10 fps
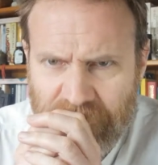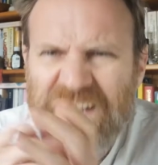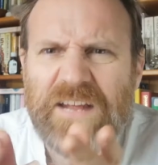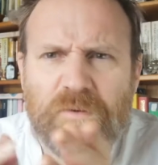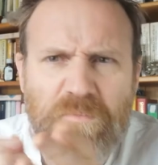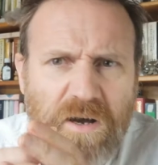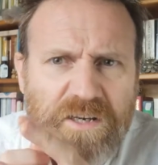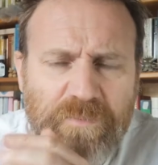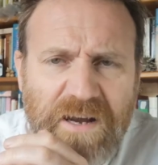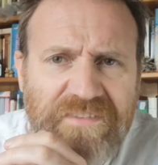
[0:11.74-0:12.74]
Never mind
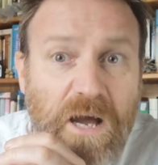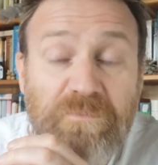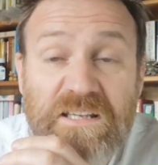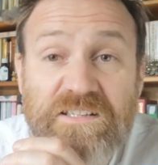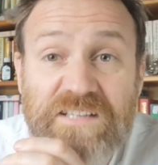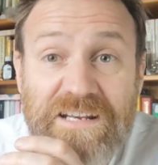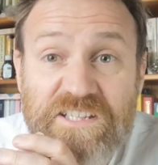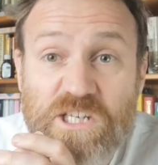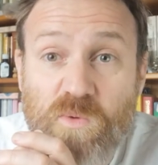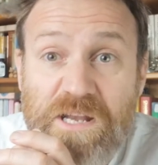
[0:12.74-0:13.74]
about that. I'm going to tell it
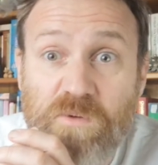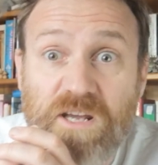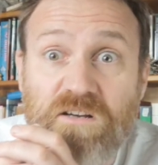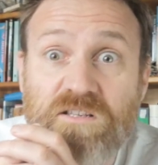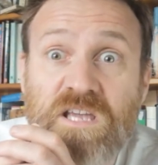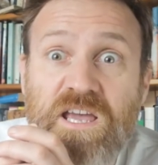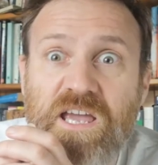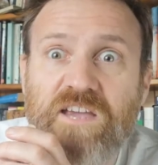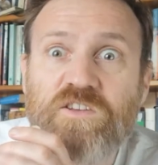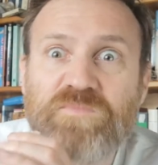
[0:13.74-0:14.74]
to you anyway because
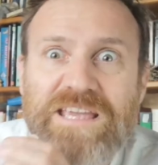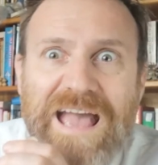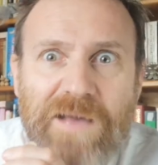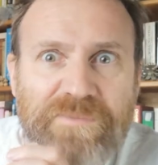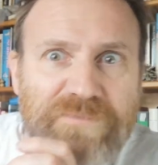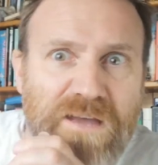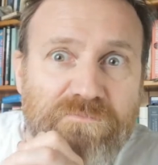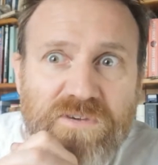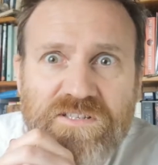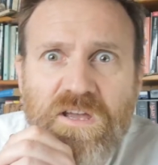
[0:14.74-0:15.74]
it gives me happy
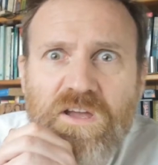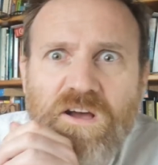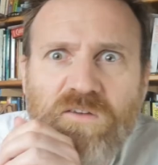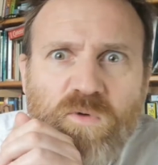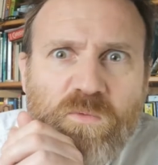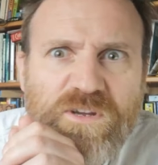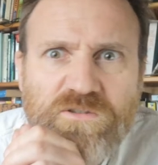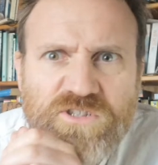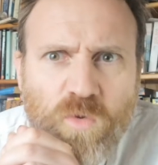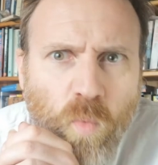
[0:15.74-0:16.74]
memories of when we
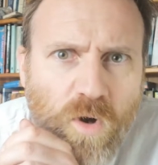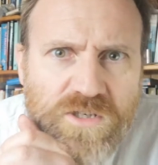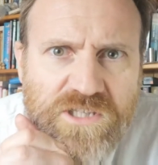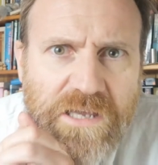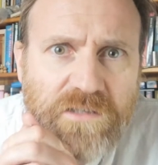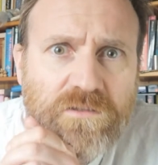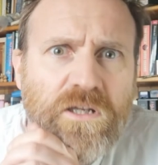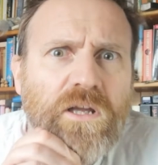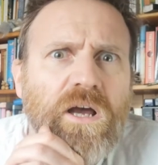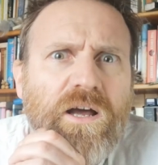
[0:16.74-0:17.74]
used to wassail
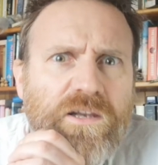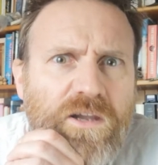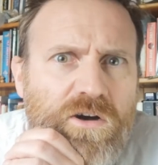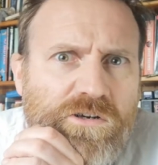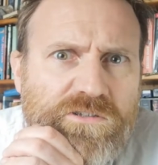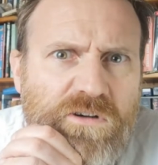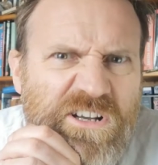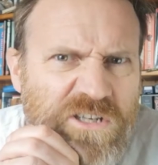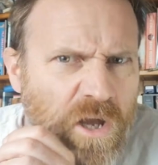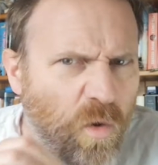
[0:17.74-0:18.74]
at
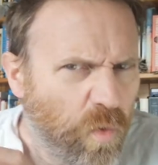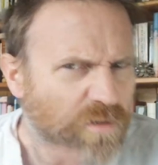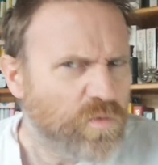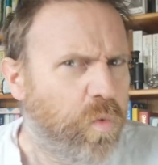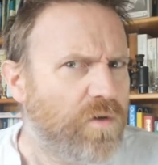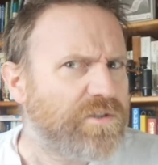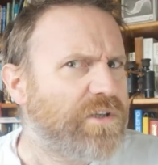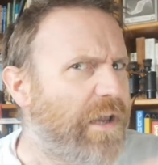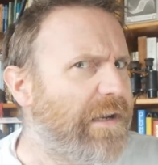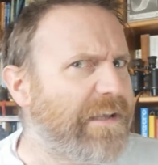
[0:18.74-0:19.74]
Larkrise. What's
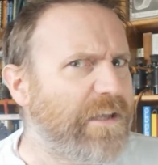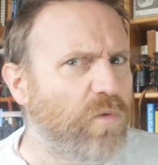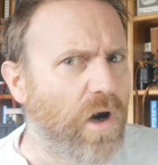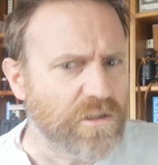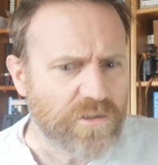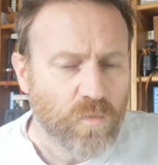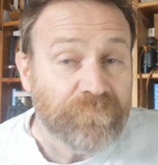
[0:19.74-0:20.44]
wassailing, you ask?